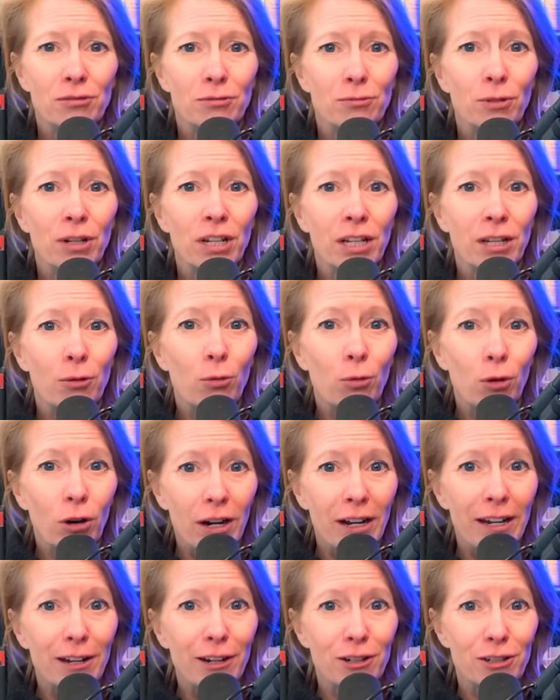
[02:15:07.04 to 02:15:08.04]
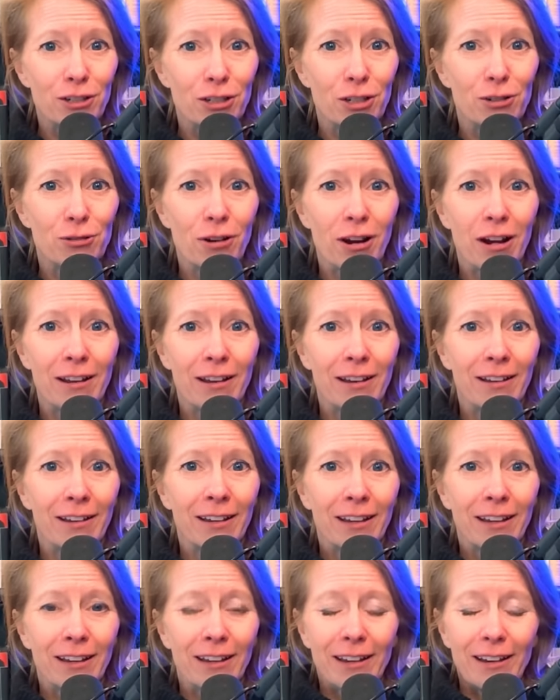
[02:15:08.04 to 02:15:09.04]
we're here to try to
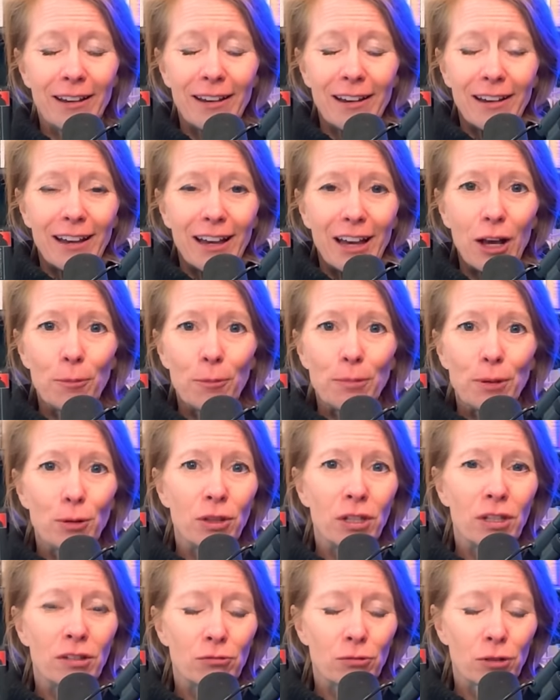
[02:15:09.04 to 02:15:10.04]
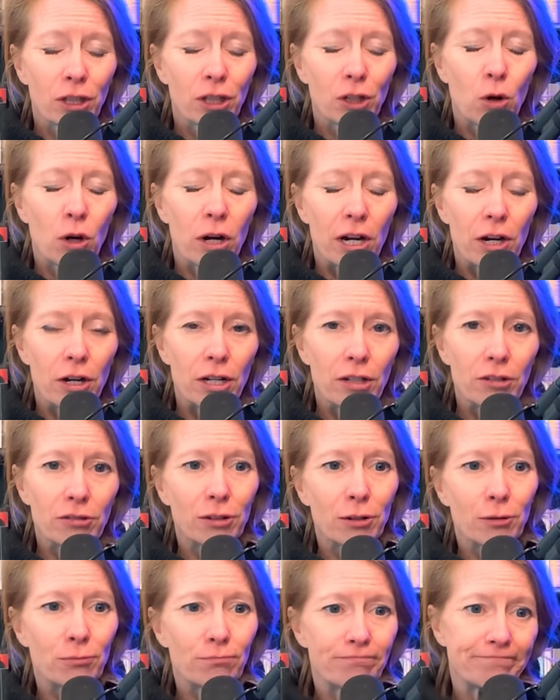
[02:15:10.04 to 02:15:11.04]
help you in these really core areas.
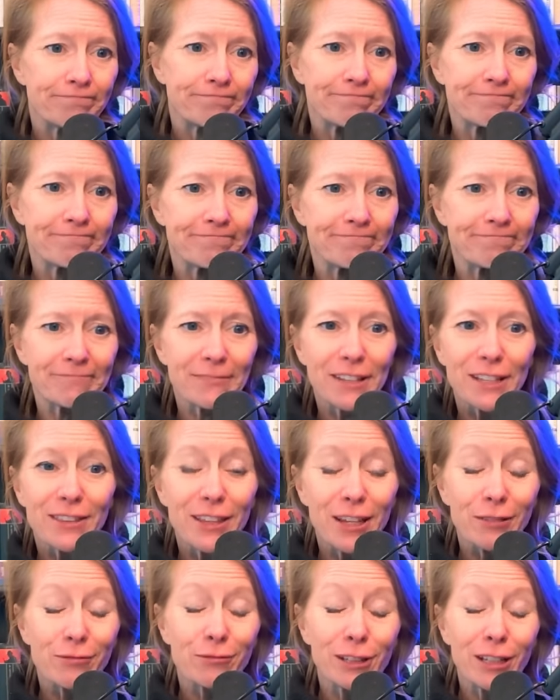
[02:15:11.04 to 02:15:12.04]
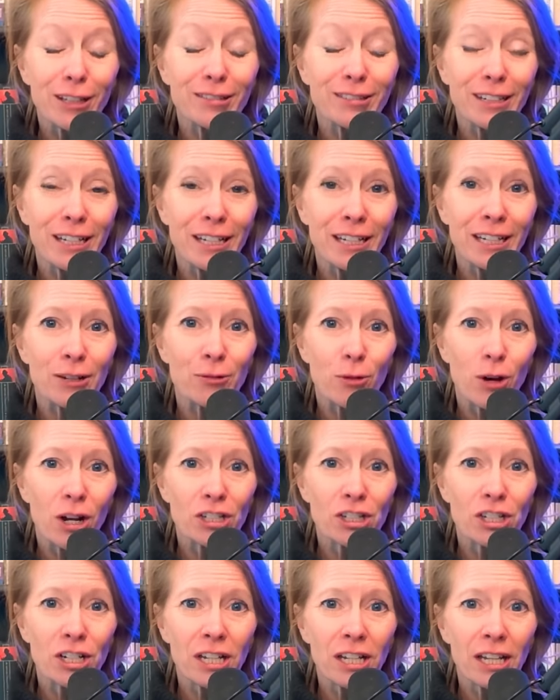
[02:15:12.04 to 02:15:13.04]
So thanks for listening and
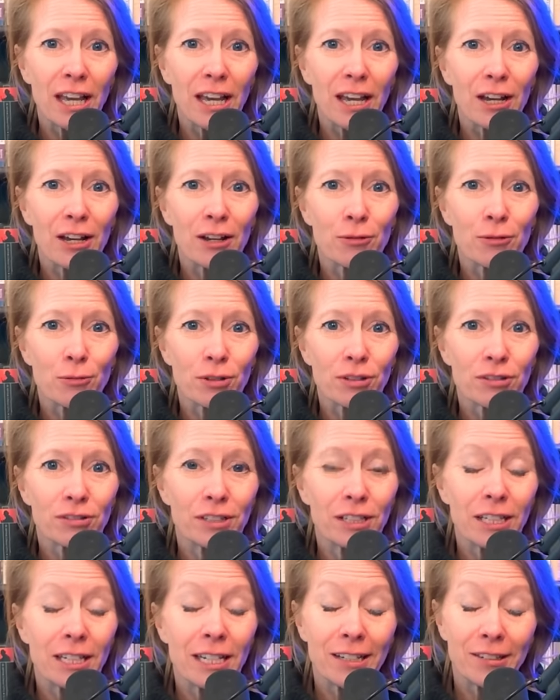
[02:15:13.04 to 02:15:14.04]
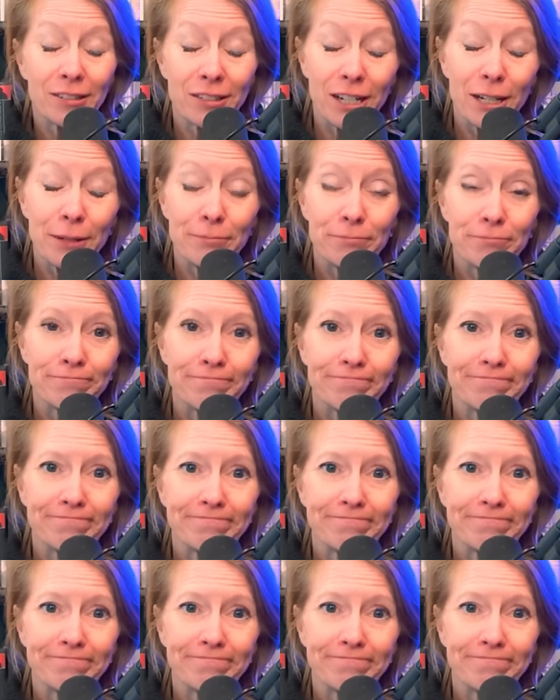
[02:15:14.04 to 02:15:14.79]
watching, and we'll see you next time.